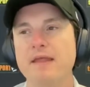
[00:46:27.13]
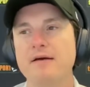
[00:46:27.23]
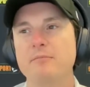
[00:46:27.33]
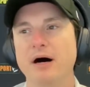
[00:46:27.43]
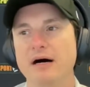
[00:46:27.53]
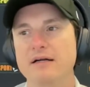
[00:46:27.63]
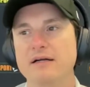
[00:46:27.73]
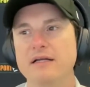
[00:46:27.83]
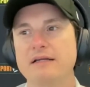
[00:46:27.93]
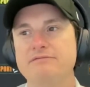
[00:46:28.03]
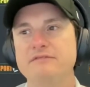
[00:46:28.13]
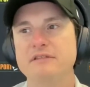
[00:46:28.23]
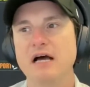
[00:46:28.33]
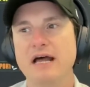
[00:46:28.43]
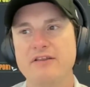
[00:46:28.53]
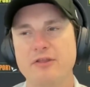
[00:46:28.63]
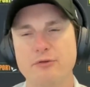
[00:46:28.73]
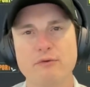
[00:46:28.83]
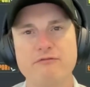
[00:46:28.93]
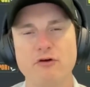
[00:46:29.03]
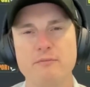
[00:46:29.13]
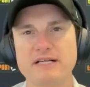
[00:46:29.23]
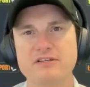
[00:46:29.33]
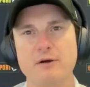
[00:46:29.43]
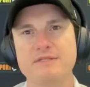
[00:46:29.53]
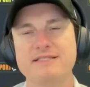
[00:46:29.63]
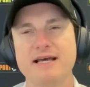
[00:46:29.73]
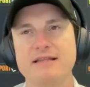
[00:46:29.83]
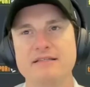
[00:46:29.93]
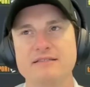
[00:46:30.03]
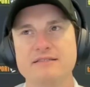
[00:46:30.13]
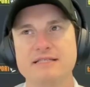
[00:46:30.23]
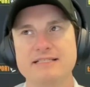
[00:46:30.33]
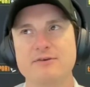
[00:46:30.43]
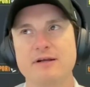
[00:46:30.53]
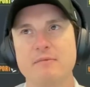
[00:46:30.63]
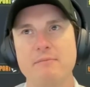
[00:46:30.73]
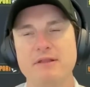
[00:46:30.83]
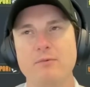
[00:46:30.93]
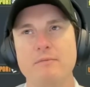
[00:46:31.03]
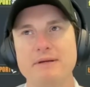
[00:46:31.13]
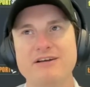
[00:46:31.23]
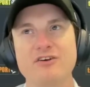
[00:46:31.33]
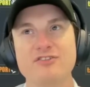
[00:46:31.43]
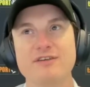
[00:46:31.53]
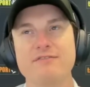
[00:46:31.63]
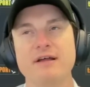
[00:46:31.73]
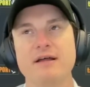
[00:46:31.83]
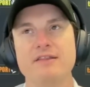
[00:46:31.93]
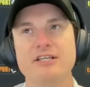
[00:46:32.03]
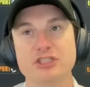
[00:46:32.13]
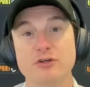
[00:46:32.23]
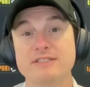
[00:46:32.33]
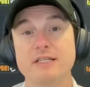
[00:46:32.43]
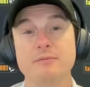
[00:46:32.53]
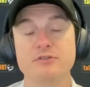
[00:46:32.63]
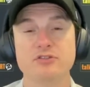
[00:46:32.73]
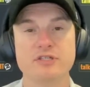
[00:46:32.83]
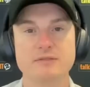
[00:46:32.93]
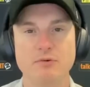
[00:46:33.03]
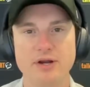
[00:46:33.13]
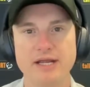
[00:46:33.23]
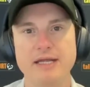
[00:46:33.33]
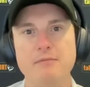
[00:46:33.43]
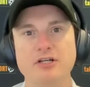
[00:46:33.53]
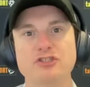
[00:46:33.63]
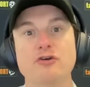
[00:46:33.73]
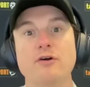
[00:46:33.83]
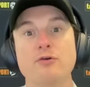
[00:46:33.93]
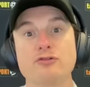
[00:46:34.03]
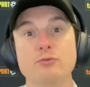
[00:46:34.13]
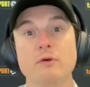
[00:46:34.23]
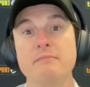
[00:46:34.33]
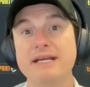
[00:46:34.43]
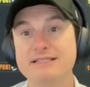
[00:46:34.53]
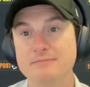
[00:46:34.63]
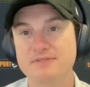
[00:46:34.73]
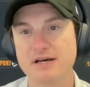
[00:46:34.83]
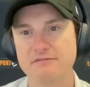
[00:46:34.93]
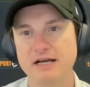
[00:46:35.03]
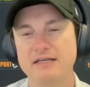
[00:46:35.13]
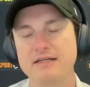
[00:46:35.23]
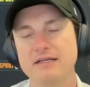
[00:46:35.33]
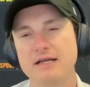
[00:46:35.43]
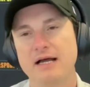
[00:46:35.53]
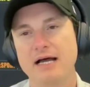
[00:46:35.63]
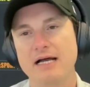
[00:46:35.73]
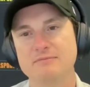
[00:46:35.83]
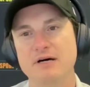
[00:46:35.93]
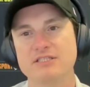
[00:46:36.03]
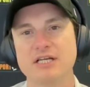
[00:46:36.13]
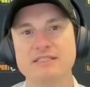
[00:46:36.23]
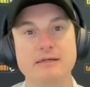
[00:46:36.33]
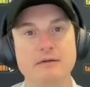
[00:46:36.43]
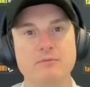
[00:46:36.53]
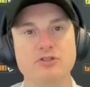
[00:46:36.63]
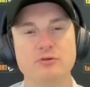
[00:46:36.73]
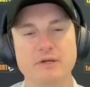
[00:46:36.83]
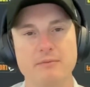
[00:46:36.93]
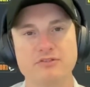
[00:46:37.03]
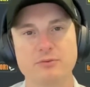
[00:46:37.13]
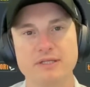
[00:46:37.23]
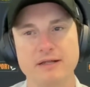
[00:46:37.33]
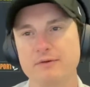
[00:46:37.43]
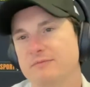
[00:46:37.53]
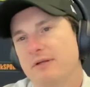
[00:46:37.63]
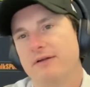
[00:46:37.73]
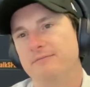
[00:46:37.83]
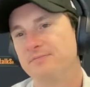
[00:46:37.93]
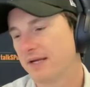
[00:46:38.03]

But if out of the 3 formats, I would say that Test cricket might be the one, because of the stress that he puts on his body. He might struggle to repeat himself at as much as he should be able to in the other ones. But look,